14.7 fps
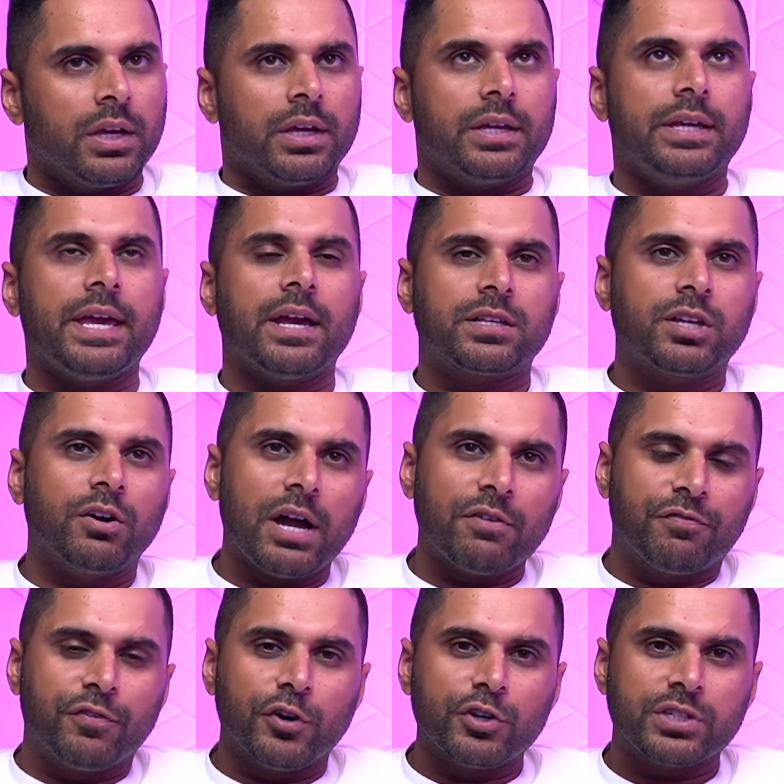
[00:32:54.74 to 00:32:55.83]
Yeah. So at
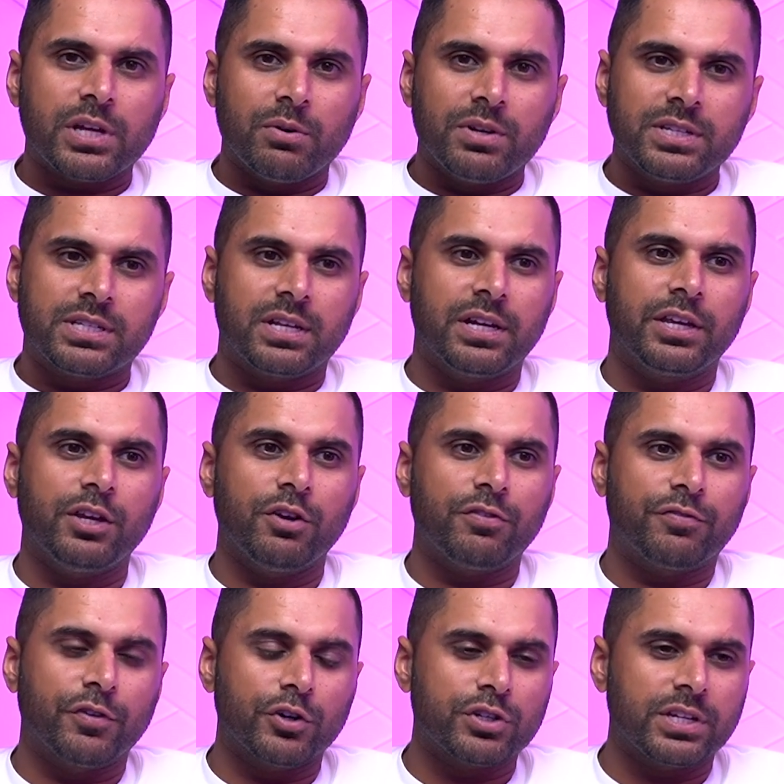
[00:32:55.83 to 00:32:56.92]
first
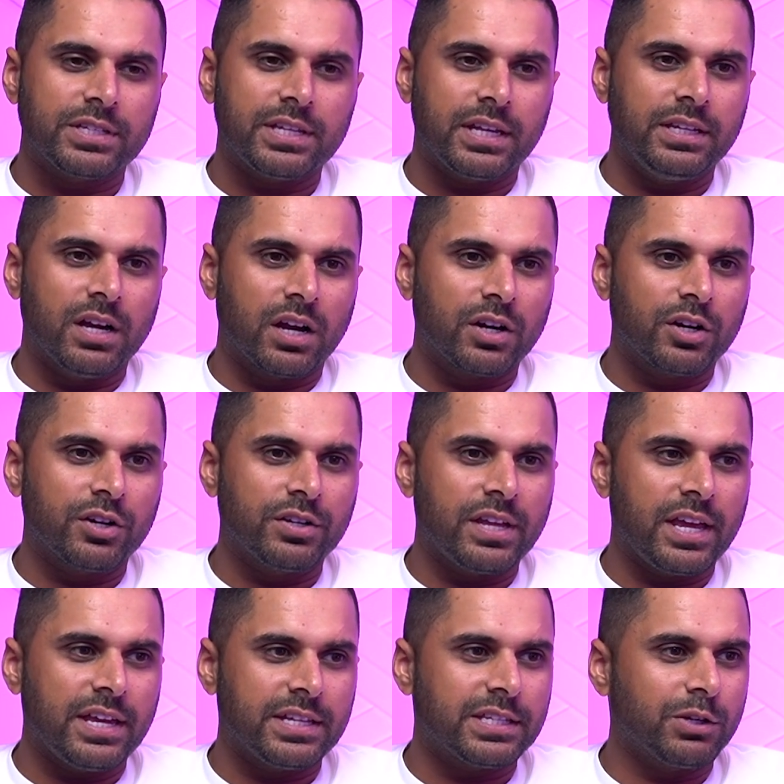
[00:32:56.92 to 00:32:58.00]
I'd say younger
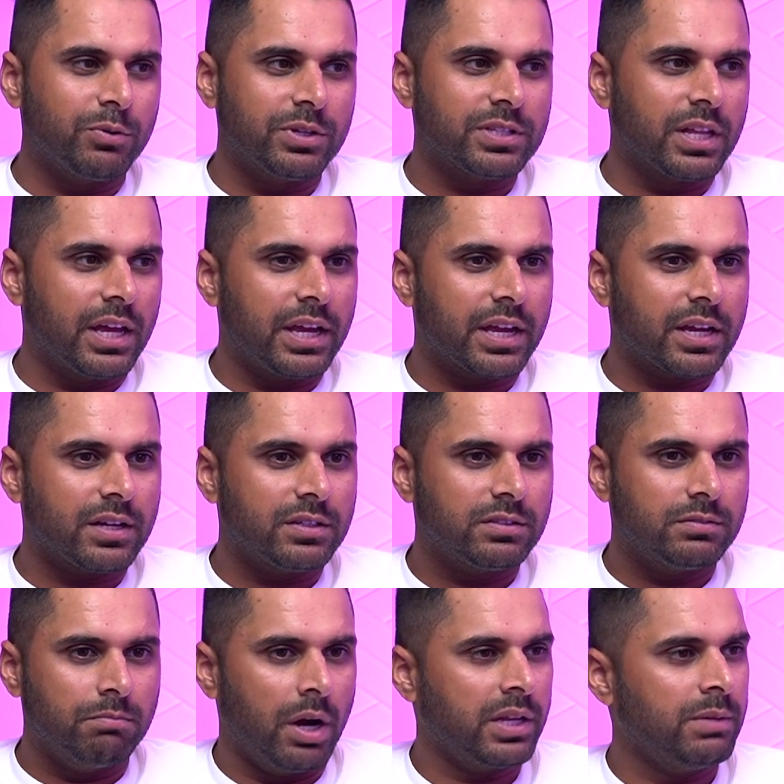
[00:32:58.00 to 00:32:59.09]
days, it was
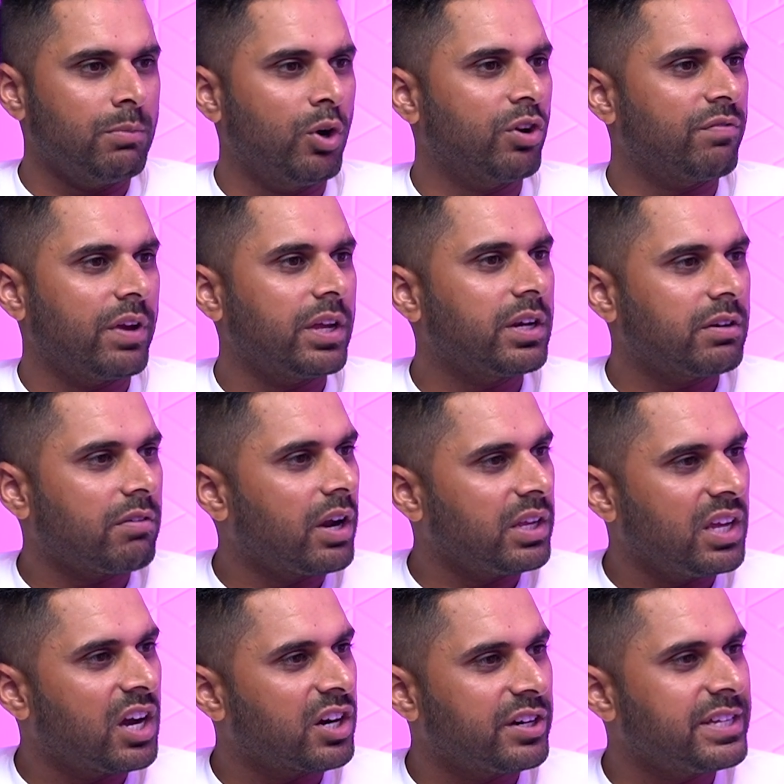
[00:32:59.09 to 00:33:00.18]
money motivated, right?
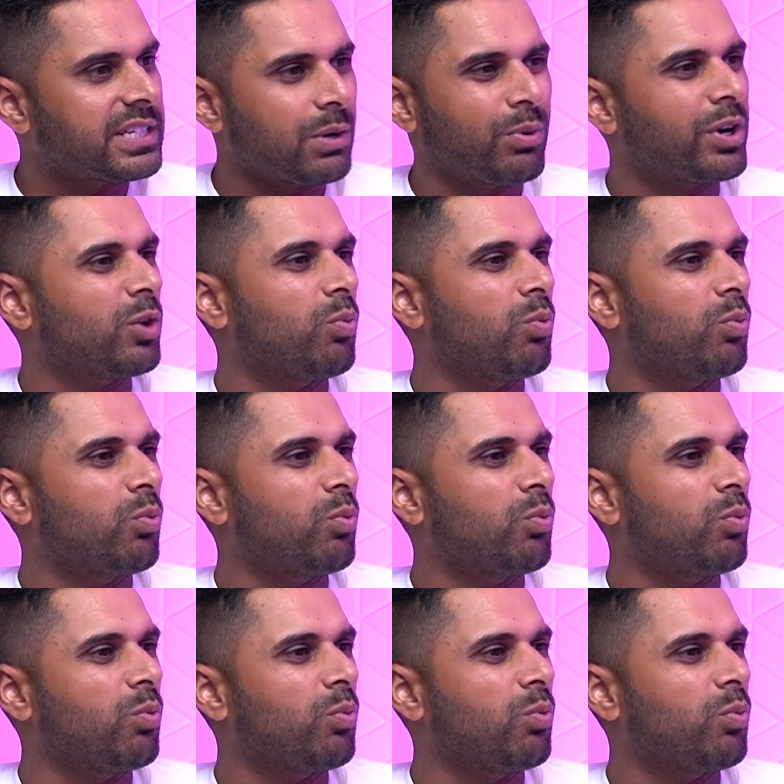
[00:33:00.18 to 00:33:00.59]
Younger days, I wanted to